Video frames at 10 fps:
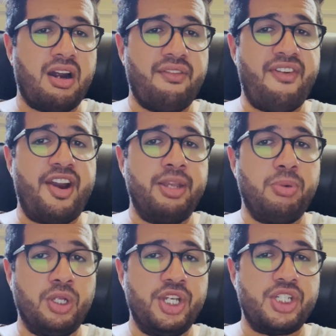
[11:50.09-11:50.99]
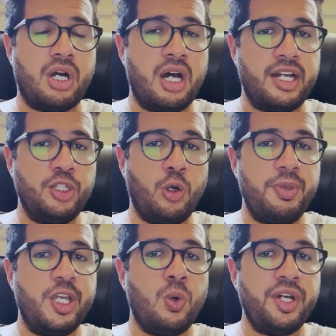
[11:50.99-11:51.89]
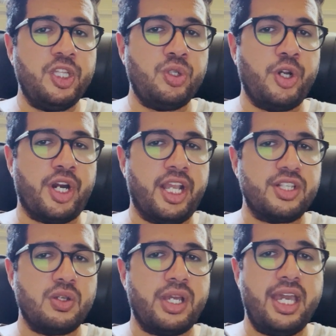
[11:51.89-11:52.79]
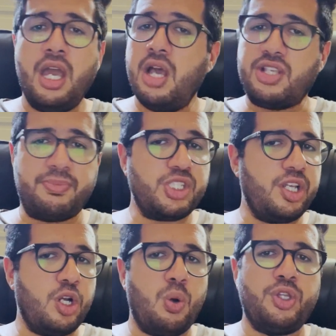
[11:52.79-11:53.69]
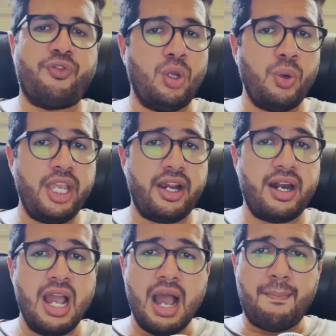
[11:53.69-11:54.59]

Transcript: very bullish on Adobe going into earnings, okay? So I'm just gonna go with the flow here.